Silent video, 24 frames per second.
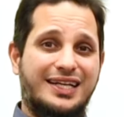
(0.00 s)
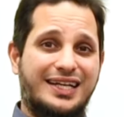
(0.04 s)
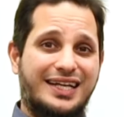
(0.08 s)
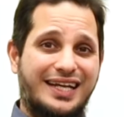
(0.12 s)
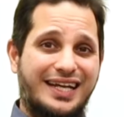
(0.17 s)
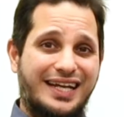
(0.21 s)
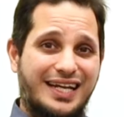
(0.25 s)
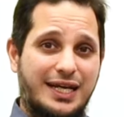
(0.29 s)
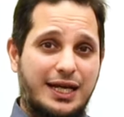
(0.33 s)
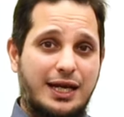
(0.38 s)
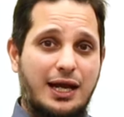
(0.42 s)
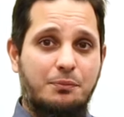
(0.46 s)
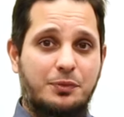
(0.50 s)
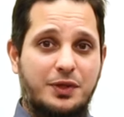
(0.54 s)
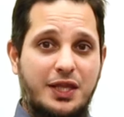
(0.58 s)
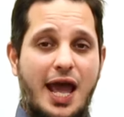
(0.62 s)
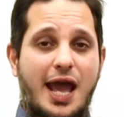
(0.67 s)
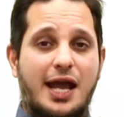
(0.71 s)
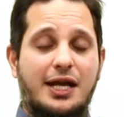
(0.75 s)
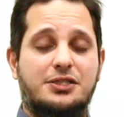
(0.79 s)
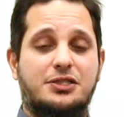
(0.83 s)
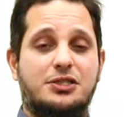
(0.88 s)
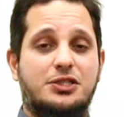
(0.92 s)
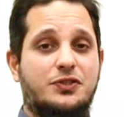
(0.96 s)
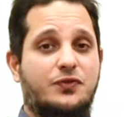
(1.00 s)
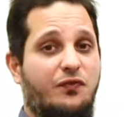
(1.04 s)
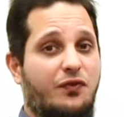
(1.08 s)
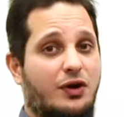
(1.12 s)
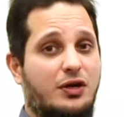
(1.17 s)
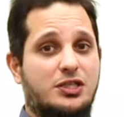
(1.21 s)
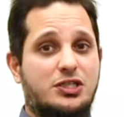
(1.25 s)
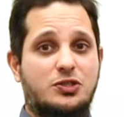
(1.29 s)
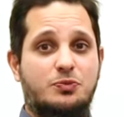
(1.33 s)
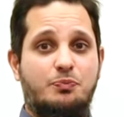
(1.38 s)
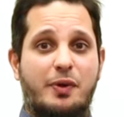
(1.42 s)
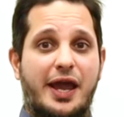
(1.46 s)
income taxes,
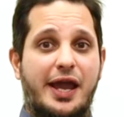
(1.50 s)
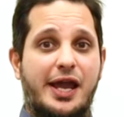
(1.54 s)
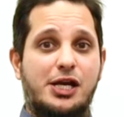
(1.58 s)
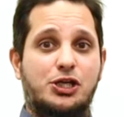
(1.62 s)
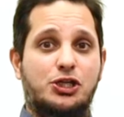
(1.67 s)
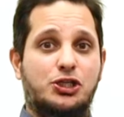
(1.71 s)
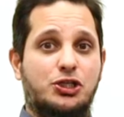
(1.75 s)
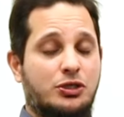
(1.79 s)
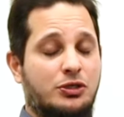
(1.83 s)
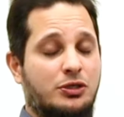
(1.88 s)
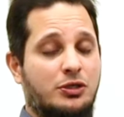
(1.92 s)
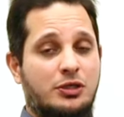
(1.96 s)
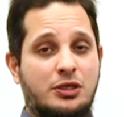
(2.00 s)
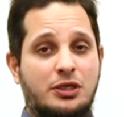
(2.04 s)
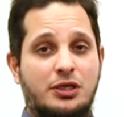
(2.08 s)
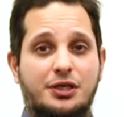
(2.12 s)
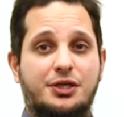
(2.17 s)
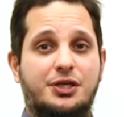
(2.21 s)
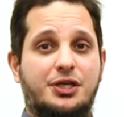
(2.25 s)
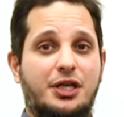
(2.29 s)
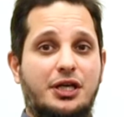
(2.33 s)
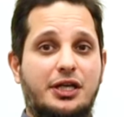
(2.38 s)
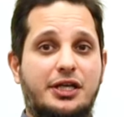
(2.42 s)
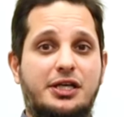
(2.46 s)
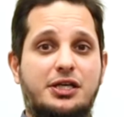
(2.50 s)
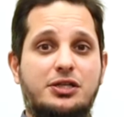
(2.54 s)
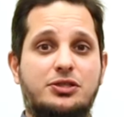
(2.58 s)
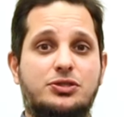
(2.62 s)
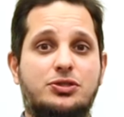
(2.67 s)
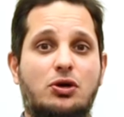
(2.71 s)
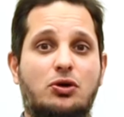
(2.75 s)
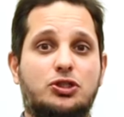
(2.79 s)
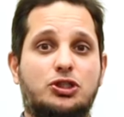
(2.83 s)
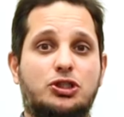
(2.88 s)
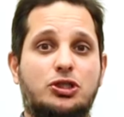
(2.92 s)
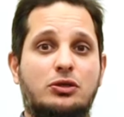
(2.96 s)
first page, delete the
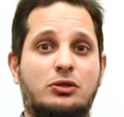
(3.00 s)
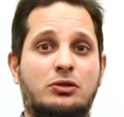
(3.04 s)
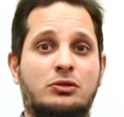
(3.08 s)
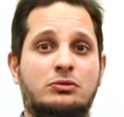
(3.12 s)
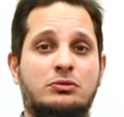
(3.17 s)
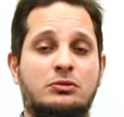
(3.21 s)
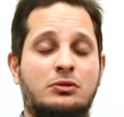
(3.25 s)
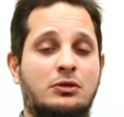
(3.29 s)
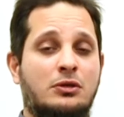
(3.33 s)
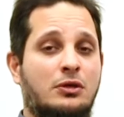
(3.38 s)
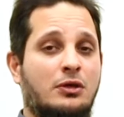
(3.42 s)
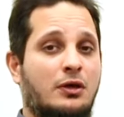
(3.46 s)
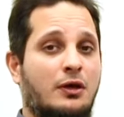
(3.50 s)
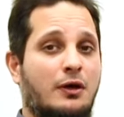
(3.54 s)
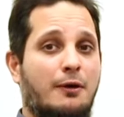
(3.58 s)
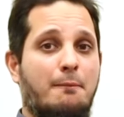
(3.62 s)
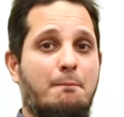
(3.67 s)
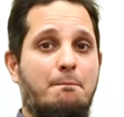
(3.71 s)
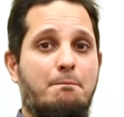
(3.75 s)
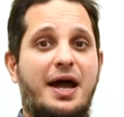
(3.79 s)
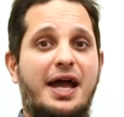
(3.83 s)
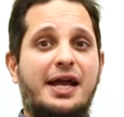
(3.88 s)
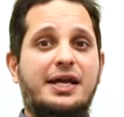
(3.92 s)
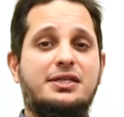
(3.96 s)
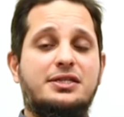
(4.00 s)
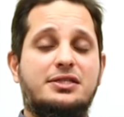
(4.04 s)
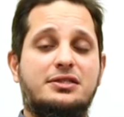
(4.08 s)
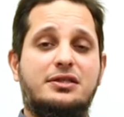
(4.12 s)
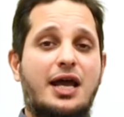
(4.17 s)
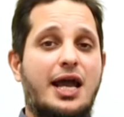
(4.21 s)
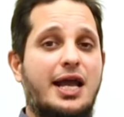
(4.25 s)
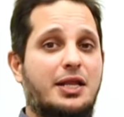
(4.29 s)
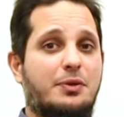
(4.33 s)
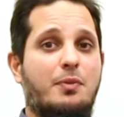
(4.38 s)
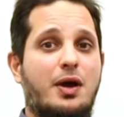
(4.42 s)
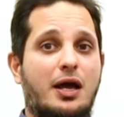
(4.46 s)
social, bank
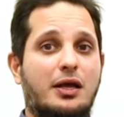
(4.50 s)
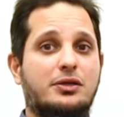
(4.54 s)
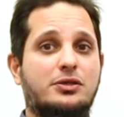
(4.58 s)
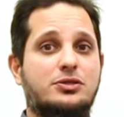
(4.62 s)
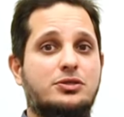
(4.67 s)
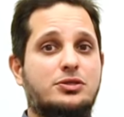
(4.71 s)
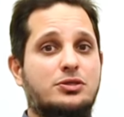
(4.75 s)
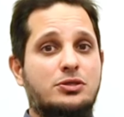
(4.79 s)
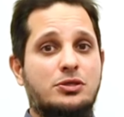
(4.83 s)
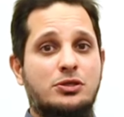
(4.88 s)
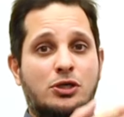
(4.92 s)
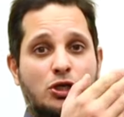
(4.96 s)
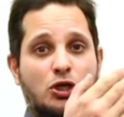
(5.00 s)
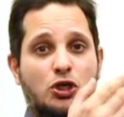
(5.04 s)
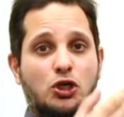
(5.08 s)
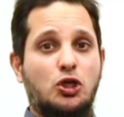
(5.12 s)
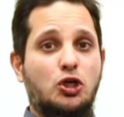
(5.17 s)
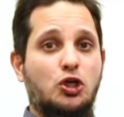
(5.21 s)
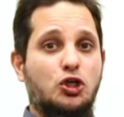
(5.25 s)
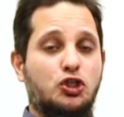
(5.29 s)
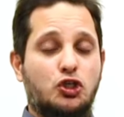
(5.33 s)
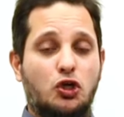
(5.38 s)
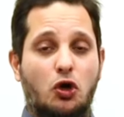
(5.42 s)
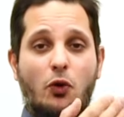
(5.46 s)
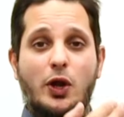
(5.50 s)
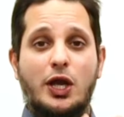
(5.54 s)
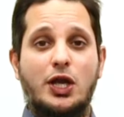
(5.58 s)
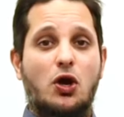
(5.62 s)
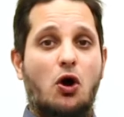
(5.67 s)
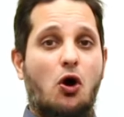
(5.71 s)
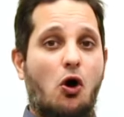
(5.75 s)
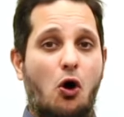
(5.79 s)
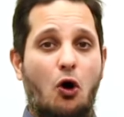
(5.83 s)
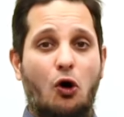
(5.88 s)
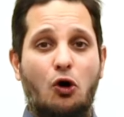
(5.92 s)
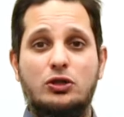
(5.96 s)
statements showing
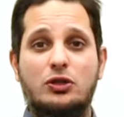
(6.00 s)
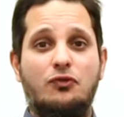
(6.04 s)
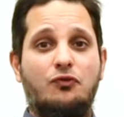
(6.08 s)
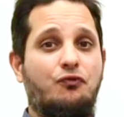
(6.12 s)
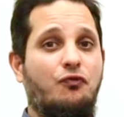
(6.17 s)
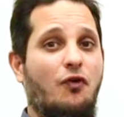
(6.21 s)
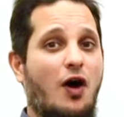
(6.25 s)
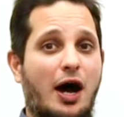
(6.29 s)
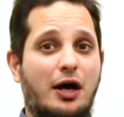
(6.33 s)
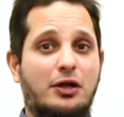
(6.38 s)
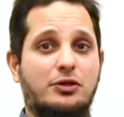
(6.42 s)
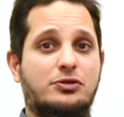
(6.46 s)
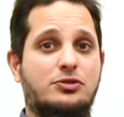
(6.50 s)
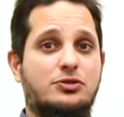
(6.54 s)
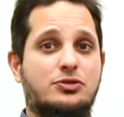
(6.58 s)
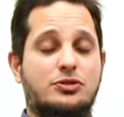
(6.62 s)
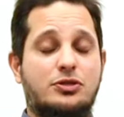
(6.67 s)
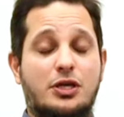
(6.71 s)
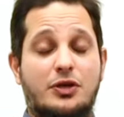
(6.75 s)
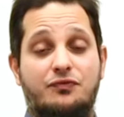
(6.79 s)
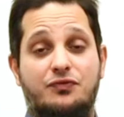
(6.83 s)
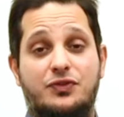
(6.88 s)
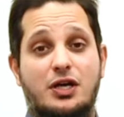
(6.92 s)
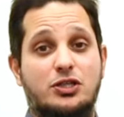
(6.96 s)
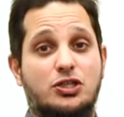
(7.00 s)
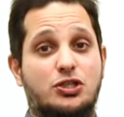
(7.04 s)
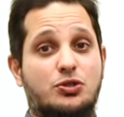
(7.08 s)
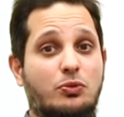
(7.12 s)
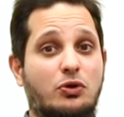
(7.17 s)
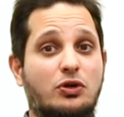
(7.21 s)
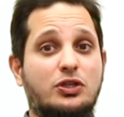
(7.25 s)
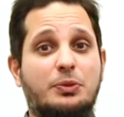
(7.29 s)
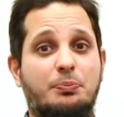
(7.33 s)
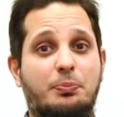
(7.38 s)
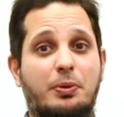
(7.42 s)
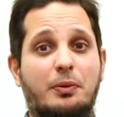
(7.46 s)
all the funds. If there's
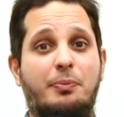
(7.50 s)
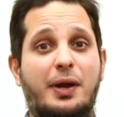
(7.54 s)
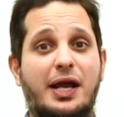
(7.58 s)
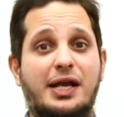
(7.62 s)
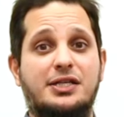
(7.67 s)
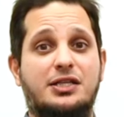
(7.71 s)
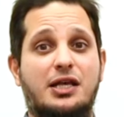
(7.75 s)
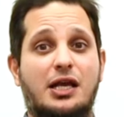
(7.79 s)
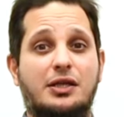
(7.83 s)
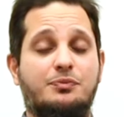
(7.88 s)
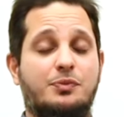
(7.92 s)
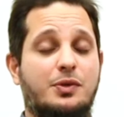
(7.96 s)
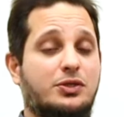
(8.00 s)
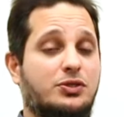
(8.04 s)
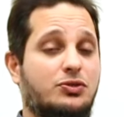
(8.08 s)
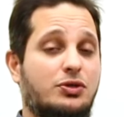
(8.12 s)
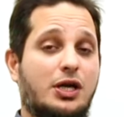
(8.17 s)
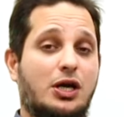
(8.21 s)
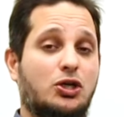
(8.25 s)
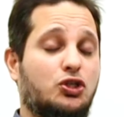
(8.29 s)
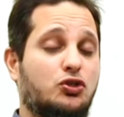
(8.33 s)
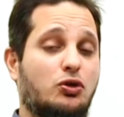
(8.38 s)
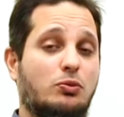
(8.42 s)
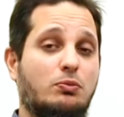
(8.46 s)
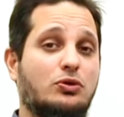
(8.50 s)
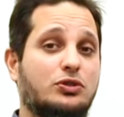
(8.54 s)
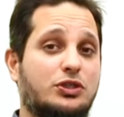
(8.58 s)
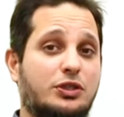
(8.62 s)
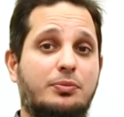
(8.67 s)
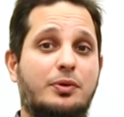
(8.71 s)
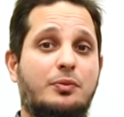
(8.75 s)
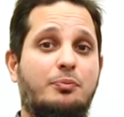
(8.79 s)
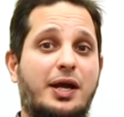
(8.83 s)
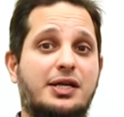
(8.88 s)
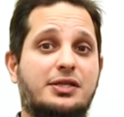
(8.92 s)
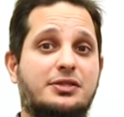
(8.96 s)
multiple bank statements, you got to show
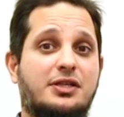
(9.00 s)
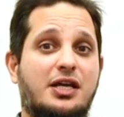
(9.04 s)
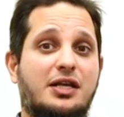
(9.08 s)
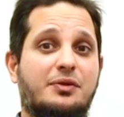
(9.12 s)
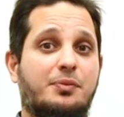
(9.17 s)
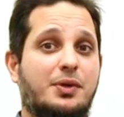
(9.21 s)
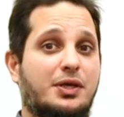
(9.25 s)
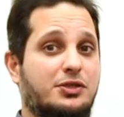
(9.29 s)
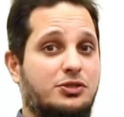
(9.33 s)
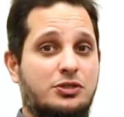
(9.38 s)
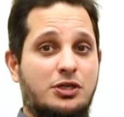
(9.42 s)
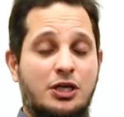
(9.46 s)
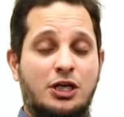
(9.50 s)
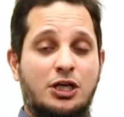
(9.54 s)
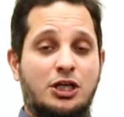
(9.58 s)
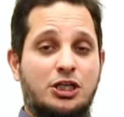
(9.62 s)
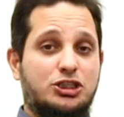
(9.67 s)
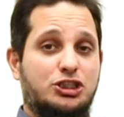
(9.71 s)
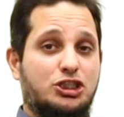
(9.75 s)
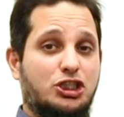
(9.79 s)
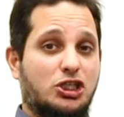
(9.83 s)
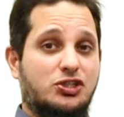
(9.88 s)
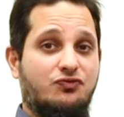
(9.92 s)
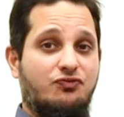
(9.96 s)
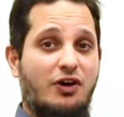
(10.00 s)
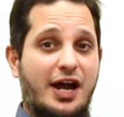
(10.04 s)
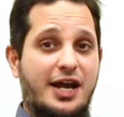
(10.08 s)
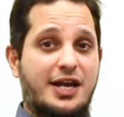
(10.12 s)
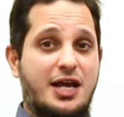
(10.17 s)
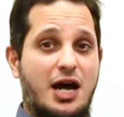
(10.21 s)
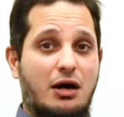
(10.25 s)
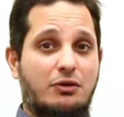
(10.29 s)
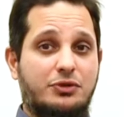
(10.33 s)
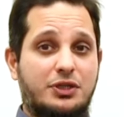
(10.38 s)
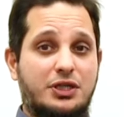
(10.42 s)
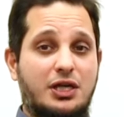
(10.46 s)
multiple bank statements. Just write
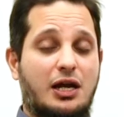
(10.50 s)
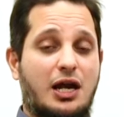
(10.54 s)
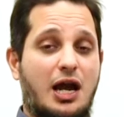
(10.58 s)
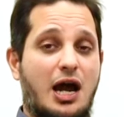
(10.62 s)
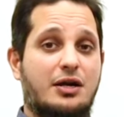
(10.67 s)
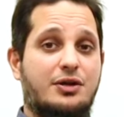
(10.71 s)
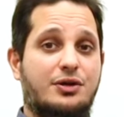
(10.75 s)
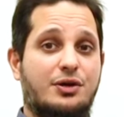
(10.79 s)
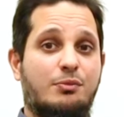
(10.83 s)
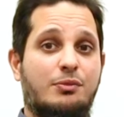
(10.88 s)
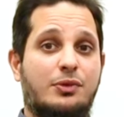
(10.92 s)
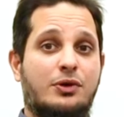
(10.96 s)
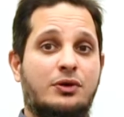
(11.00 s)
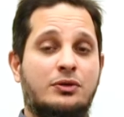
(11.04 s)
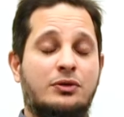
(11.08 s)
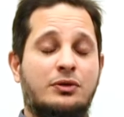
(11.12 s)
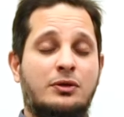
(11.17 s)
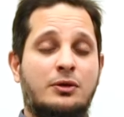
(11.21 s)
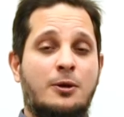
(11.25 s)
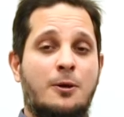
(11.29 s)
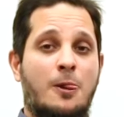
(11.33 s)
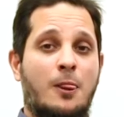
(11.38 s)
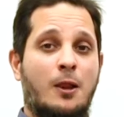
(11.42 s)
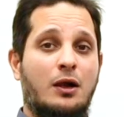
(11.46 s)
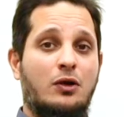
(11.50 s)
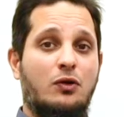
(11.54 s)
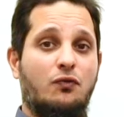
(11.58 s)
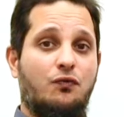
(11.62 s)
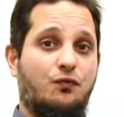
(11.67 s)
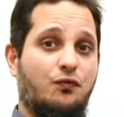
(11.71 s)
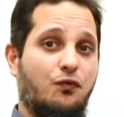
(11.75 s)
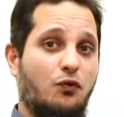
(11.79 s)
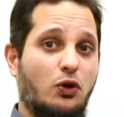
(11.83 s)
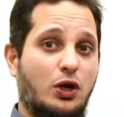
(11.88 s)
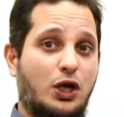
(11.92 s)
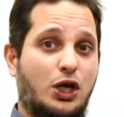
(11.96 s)
out the account number.
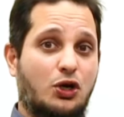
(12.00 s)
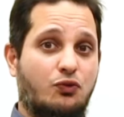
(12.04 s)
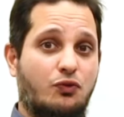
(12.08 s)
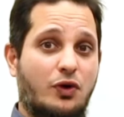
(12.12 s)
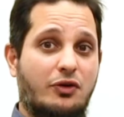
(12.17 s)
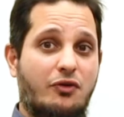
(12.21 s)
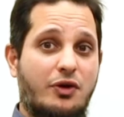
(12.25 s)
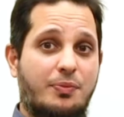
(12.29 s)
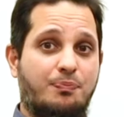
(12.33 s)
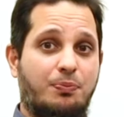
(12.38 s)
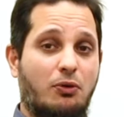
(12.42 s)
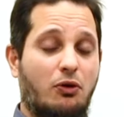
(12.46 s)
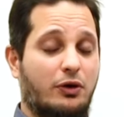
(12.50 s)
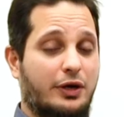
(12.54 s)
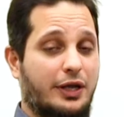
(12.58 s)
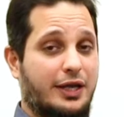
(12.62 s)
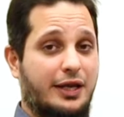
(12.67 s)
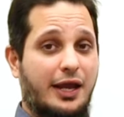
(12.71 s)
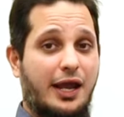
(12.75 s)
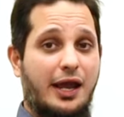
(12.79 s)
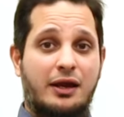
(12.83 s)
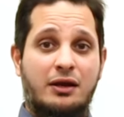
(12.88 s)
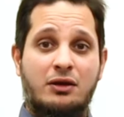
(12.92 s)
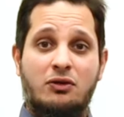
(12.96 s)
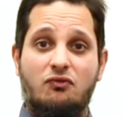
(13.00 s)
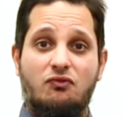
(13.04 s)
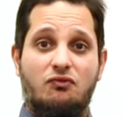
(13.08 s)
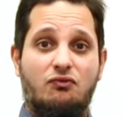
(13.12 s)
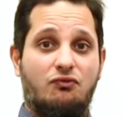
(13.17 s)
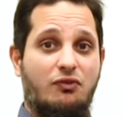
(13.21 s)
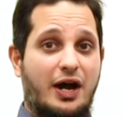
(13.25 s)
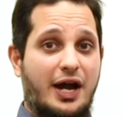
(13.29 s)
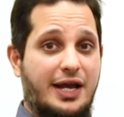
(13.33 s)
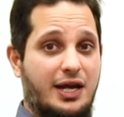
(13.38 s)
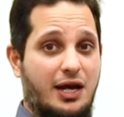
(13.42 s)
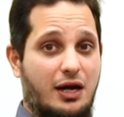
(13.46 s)
Full credit report again,
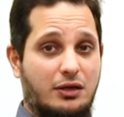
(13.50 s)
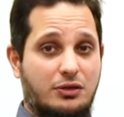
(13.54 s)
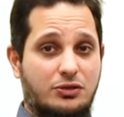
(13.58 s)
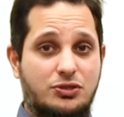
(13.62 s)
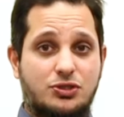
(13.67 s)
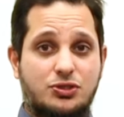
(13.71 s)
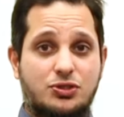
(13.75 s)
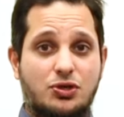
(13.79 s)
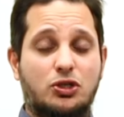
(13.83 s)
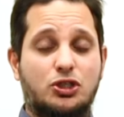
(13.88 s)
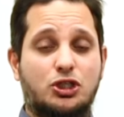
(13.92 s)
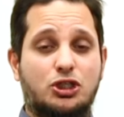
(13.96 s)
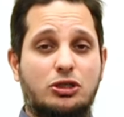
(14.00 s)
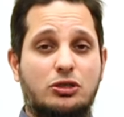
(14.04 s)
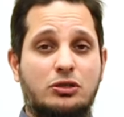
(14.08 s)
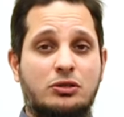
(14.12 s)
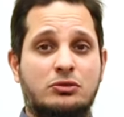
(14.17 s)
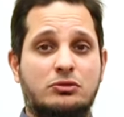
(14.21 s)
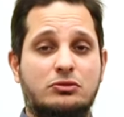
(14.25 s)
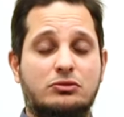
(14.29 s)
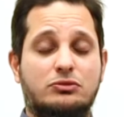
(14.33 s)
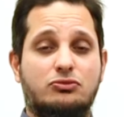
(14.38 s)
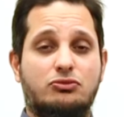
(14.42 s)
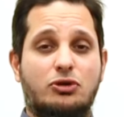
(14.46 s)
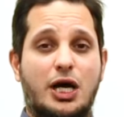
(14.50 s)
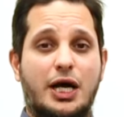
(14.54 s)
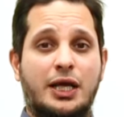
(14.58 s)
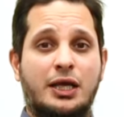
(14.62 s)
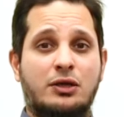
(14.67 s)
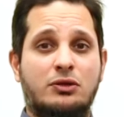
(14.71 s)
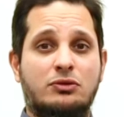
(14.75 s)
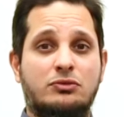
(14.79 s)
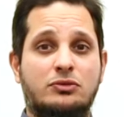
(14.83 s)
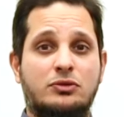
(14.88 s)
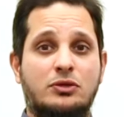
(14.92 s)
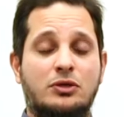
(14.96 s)
write out the social, right?